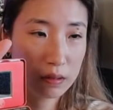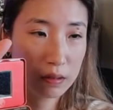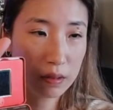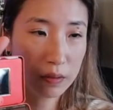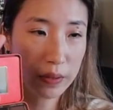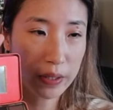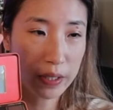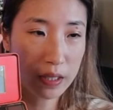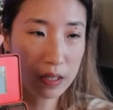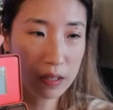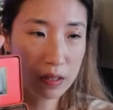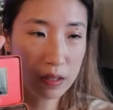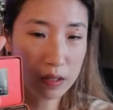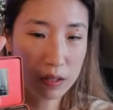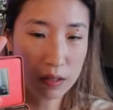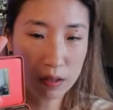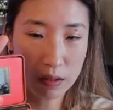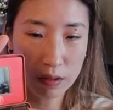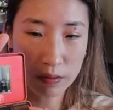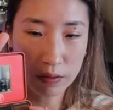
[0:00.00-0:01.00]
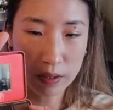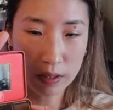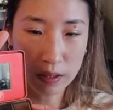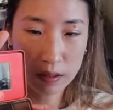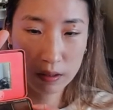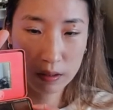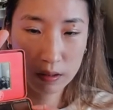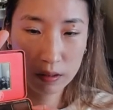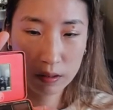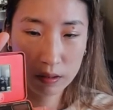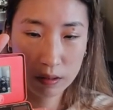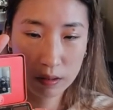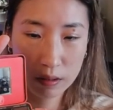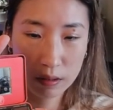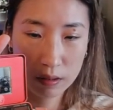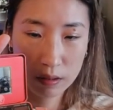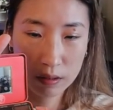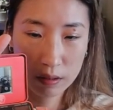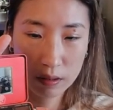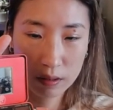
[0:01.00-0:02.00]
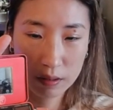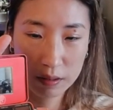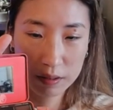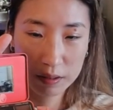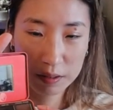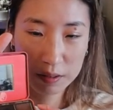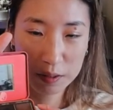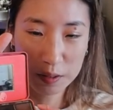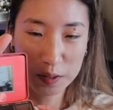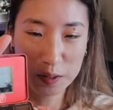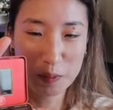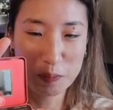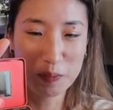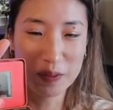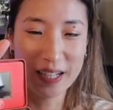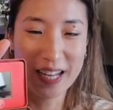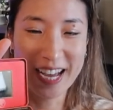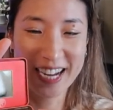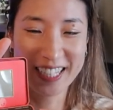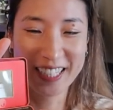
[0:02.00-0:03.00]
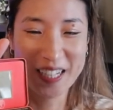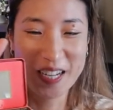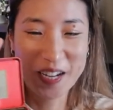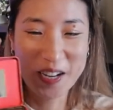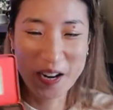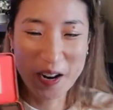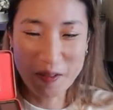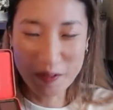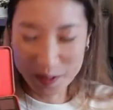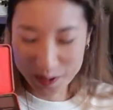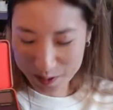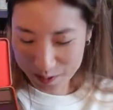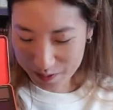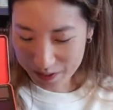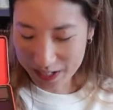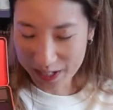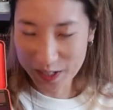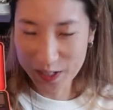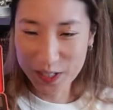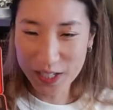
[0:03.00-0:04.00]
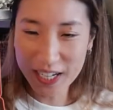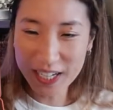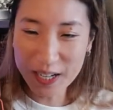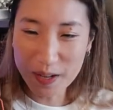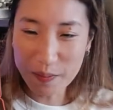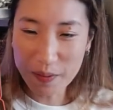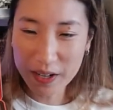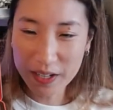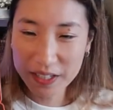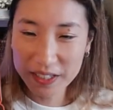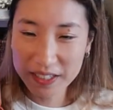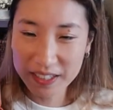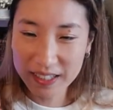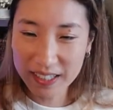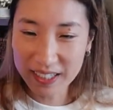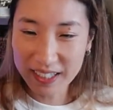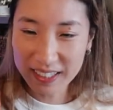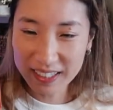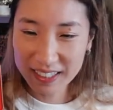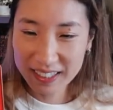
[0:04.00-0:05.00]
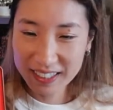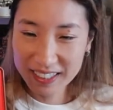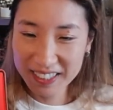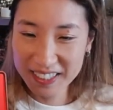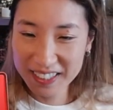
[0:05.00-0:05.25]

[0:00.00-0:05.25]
Oh wait, I guess this is the right. Do black like Avril Lavigne. Shut up, I already did that.